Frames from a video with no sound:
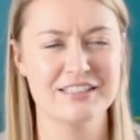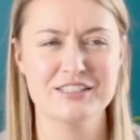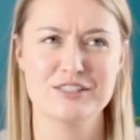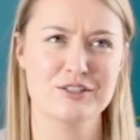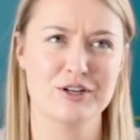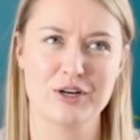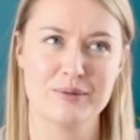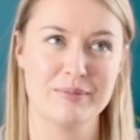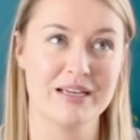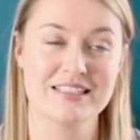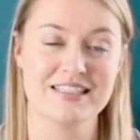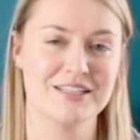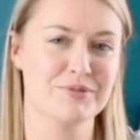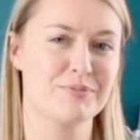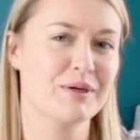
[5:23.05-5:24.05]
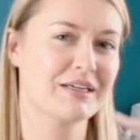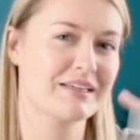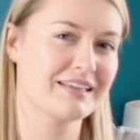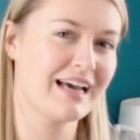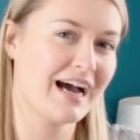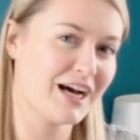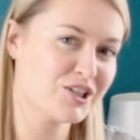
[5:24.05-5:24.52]
this is not going to make sense,
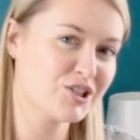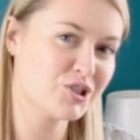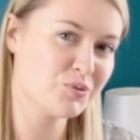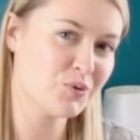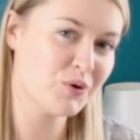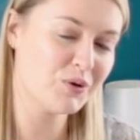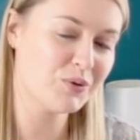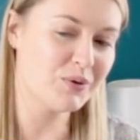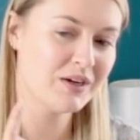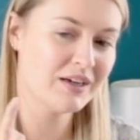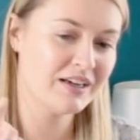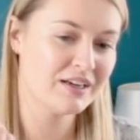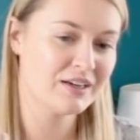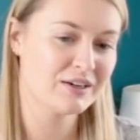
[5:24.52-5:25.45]
but casual